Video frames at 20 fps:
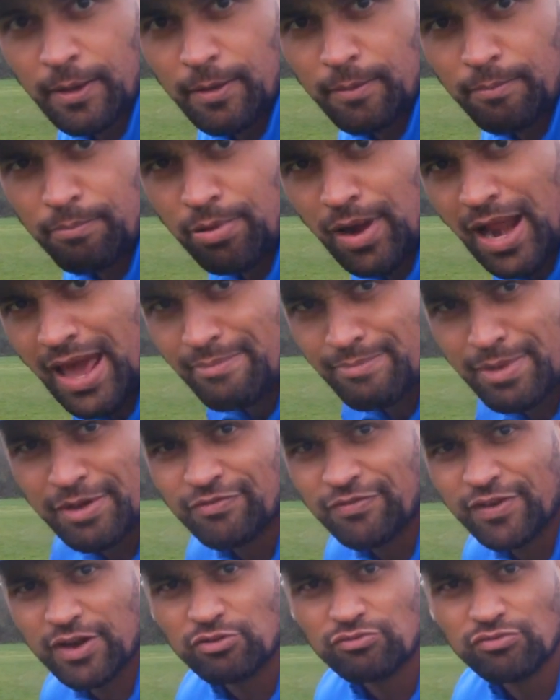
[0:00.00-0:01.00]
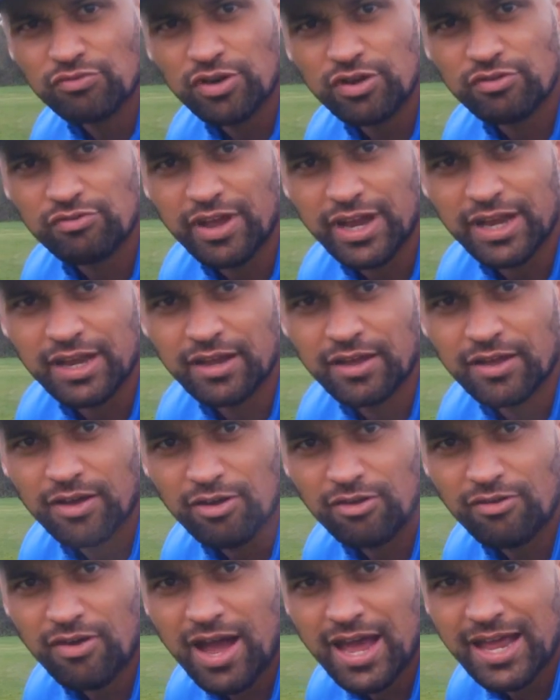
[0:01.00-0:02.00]
play a midfield runner in,
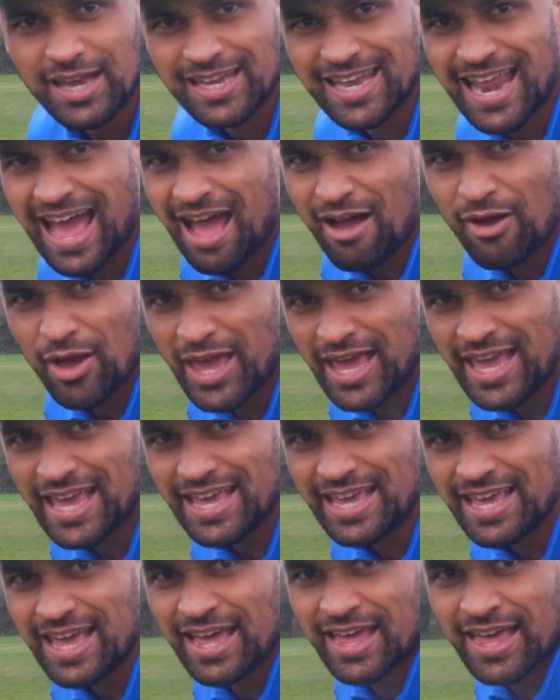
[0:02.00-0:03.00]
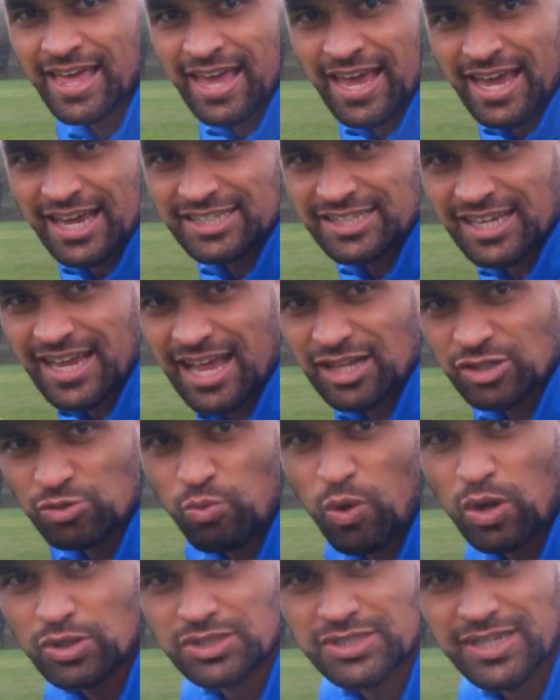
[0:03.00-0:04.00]
all right? Now he is against
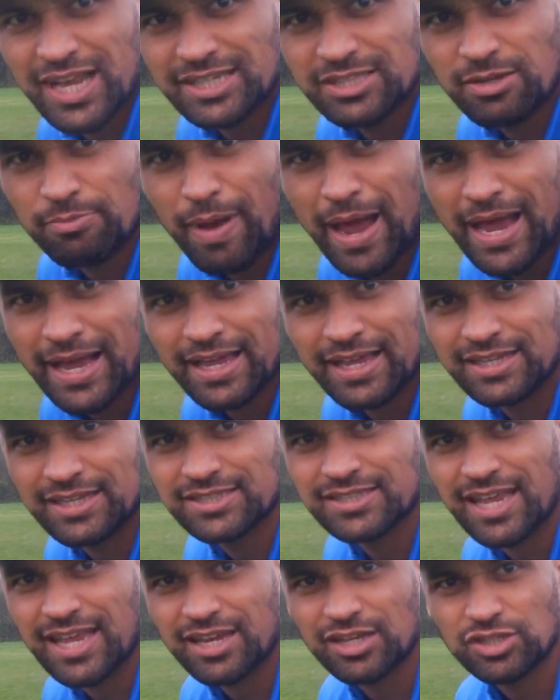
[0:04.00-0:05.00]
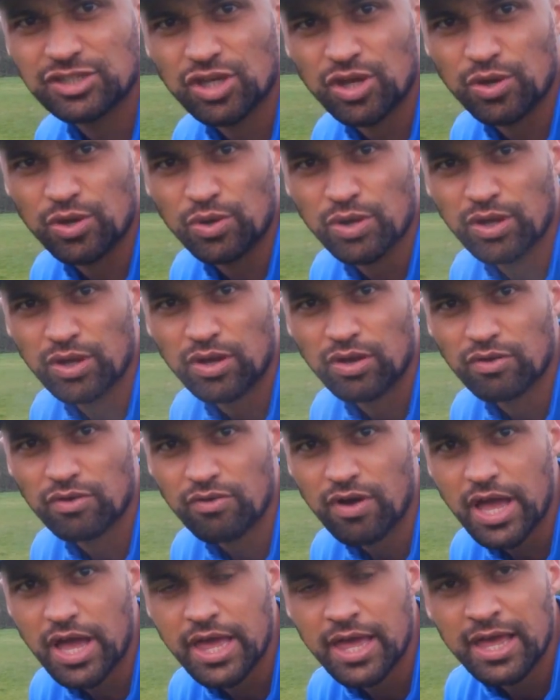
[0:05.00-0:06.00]
1 centre-back instead of 2, all
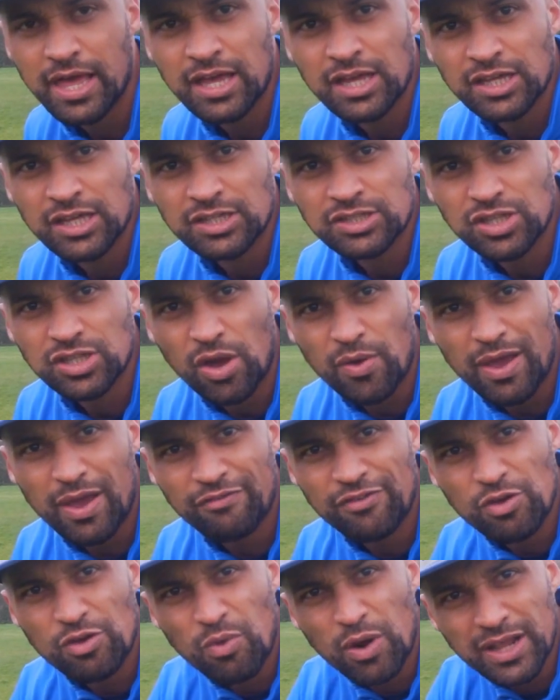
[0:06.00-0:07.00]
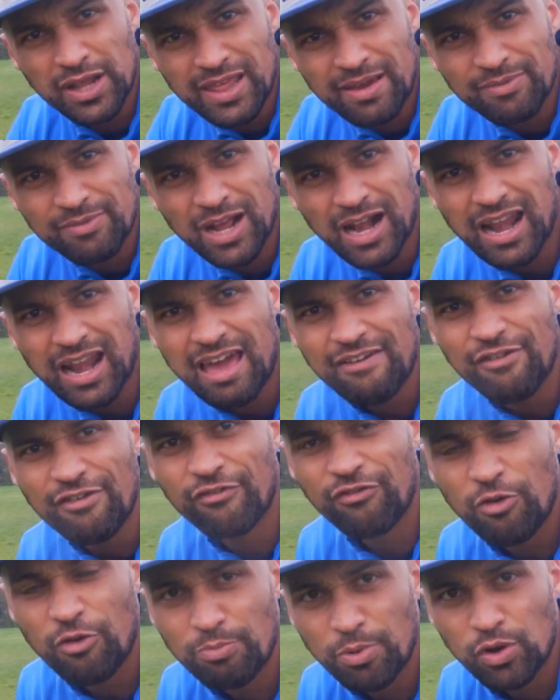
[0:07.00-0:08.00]
right? So if you're one of them clever
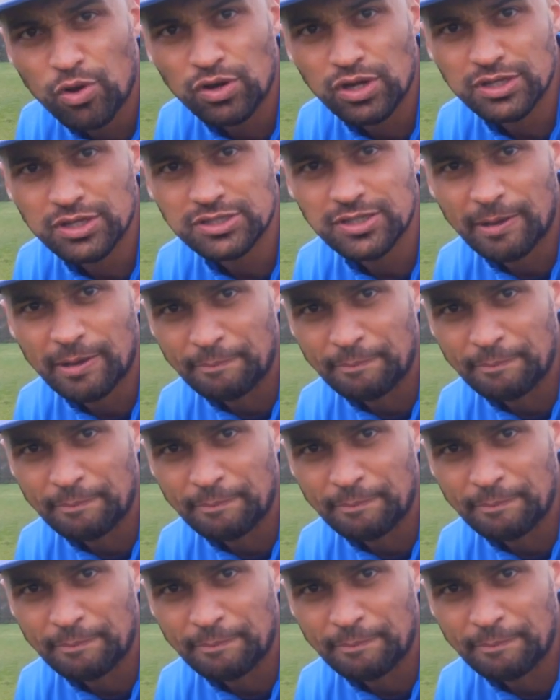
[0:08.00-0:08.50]
footballers